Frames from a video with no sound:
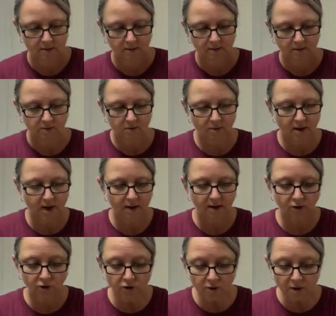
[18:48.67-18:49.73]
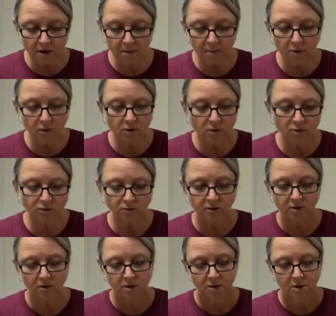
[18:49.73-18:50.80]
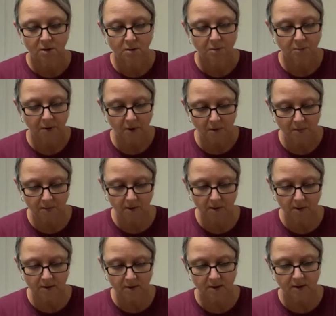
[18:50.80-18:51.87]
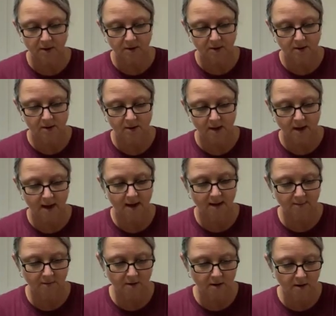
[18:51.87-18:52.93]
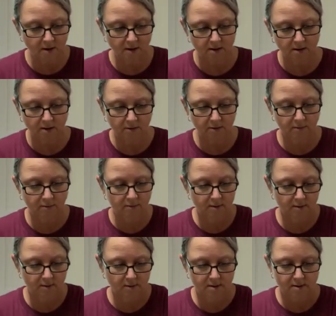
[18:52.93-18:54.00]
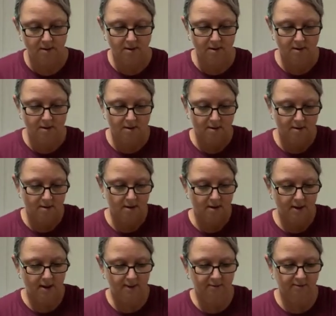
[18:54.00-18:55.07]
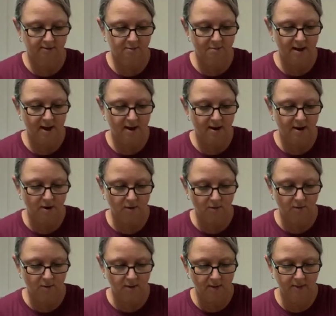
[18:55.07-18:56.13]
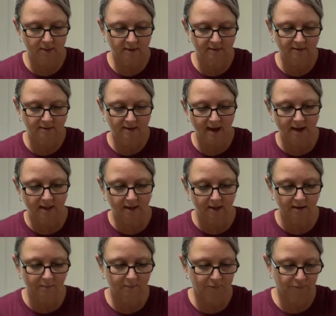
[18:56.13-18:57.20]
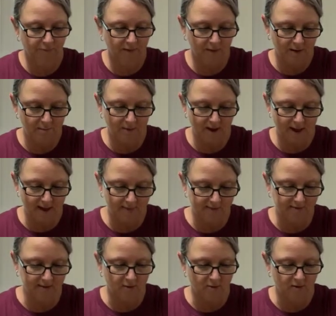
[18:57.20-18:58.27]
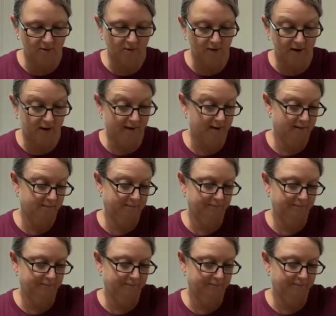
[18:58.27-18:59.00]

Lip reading: So I've got cucumbers, purple onion, avocado, and tomato in this salad. Now I'm going to add the secret ingredient.